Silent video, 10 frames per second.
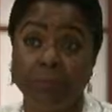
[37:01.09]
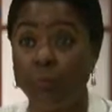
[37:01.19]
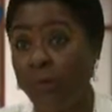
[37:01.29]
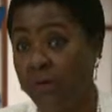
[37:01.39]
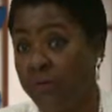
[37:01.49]

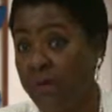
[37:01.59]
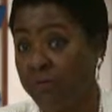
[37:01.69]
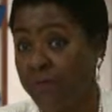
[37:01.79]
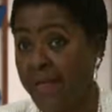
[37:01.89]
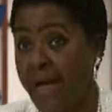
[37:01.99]
What have you done
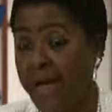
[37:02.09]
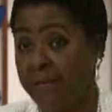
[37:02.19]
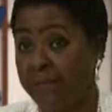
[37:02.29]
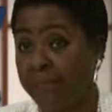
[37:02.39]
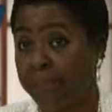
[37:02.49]
for that?
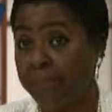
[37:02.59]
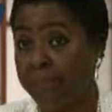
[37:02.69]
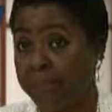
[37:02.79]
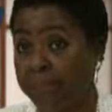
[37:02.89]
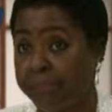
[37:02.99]

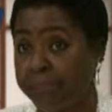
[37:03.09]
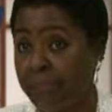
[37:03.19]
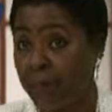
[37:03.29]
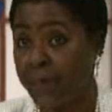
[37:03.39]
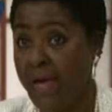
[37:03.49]

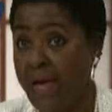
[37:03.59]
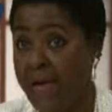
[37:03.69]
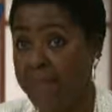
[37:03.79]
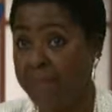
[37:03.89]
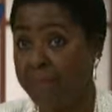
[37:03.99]

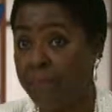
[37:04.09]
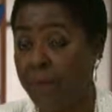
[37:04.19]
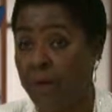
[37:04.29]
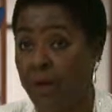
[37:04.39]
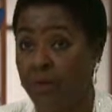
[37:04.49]
Okay.
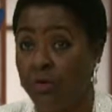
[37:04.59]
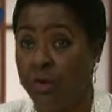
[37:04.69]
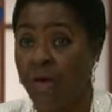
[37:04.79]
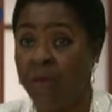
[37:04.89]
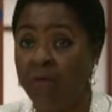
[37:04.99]
Do
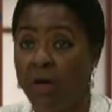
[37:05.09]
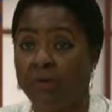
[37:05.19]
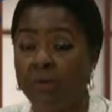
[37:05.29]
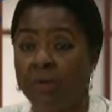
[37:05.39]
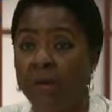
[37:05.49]
you have
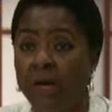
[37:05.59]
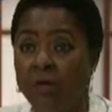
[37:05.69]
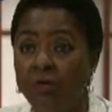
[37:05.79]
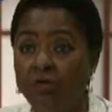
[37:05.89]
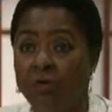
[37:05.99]
long-term care
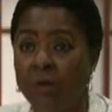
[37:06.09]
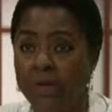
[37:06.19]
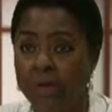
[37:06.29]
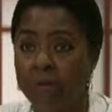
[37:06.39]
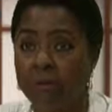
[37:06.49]

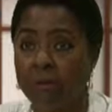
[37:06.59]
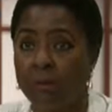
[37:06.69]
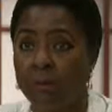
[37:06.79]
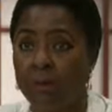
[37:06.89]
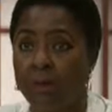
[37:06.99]
insurance?
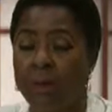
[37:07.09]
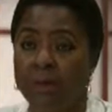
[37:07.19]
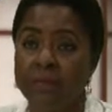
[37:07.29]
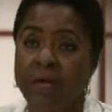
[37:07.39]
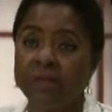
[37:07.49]

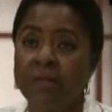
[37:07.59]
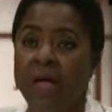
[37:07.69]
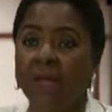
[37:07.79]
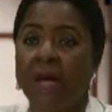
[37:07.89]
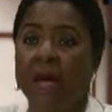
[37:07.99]
That's
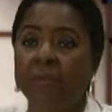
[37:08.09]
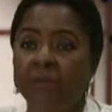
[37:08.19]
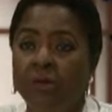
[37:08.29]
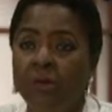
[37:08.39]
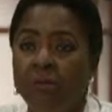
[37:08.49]
not
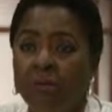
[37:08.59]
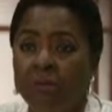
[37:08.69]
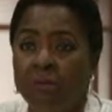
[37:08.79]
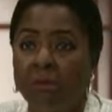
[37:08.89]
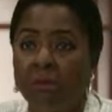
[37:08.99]
optional.
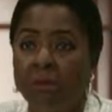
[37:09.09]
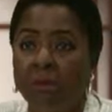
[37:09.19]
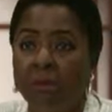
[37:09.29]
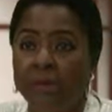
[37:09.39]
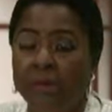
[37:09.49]

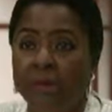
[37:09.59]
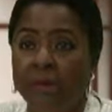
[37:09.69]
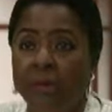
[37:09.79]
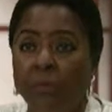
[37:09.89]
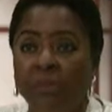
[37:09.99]

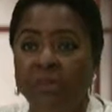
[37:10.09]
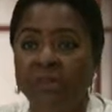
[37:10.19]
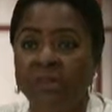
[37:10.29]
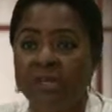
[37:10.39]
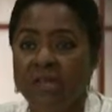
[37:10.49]
When the
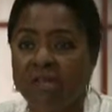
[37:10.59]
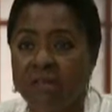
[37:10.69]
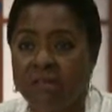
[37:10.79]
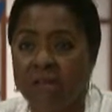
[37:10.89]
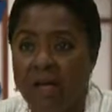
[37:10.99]

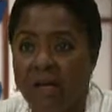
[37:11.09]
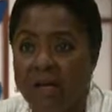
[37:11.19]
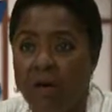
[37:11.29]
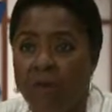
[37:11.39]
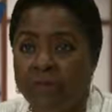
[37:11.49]
statistics say
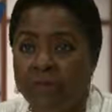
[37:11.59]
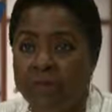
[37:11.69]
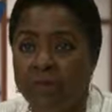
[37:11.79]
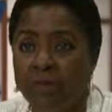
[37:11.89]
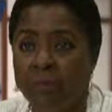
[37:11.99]
that over
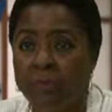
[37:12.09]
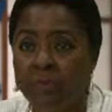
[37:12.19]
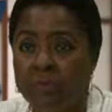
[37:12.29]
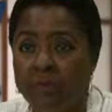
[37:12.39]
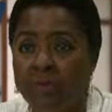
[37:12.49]

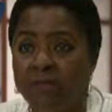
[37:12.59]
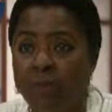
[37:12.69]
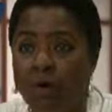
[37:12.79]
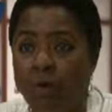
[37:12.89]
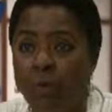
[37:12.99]
70% of us
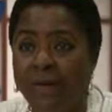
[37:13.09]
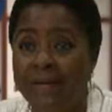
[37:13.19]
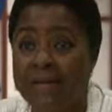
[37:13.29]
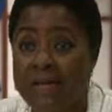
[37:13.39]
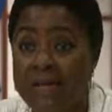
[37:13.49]
are going to
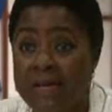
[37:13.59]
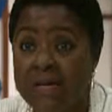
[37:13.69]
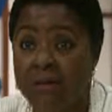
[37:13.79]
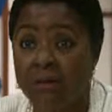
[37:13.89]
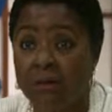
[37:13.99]
need it,